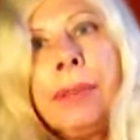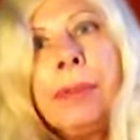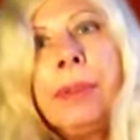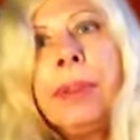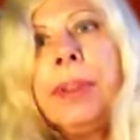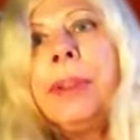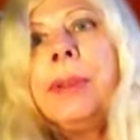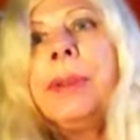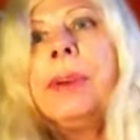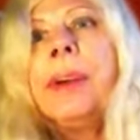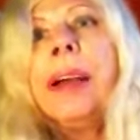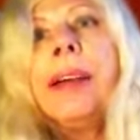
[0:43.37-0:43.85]
of
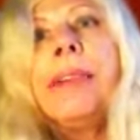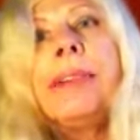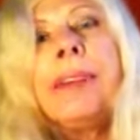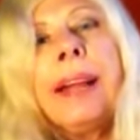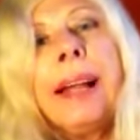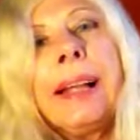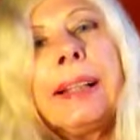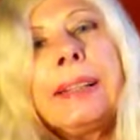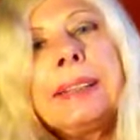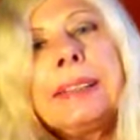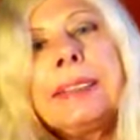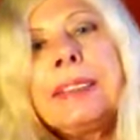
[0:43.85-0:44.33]
you have
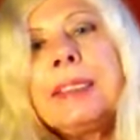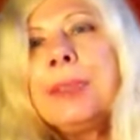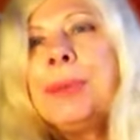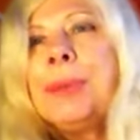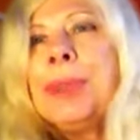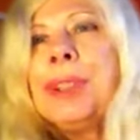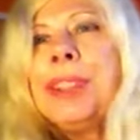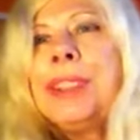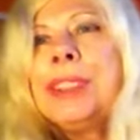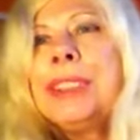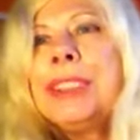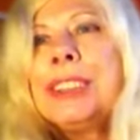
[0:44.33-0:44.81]
had
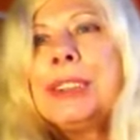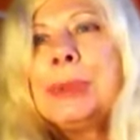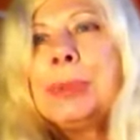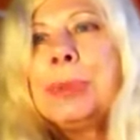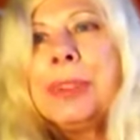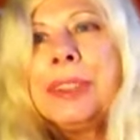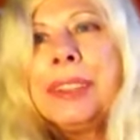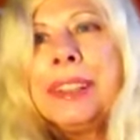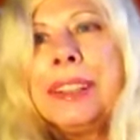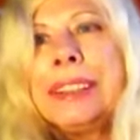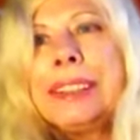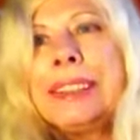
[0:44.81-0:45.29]
similar
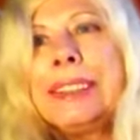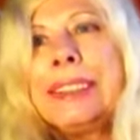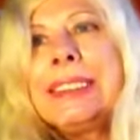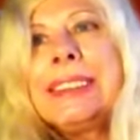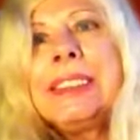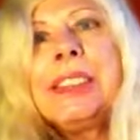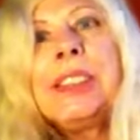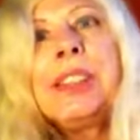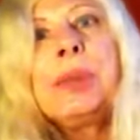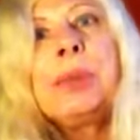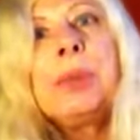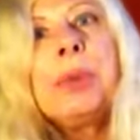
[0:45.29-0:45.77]
experiences
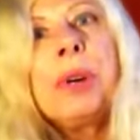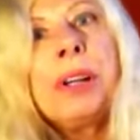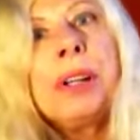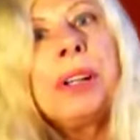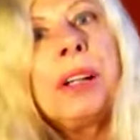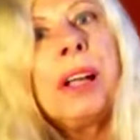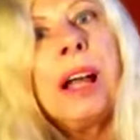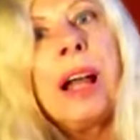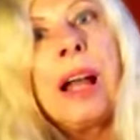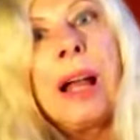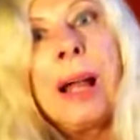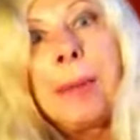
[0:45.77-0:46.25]
to the
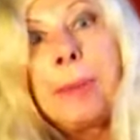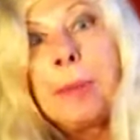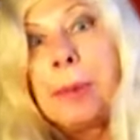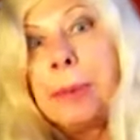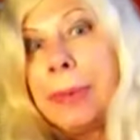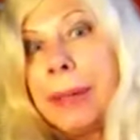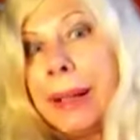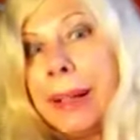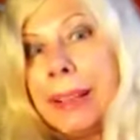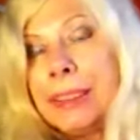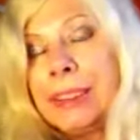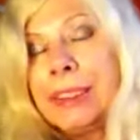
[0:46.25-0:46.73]
one I'm
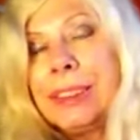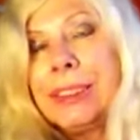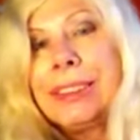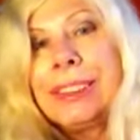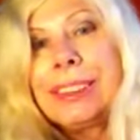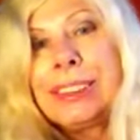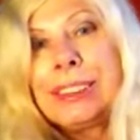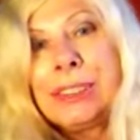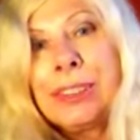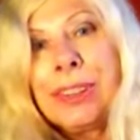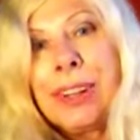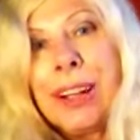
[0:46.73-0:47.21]
about to
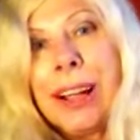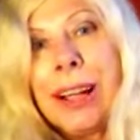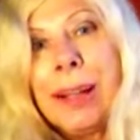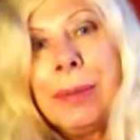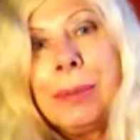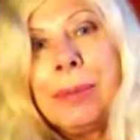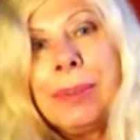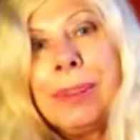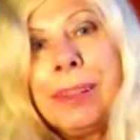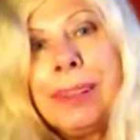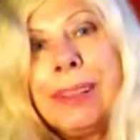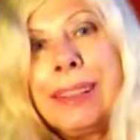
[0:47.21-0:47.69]
describe.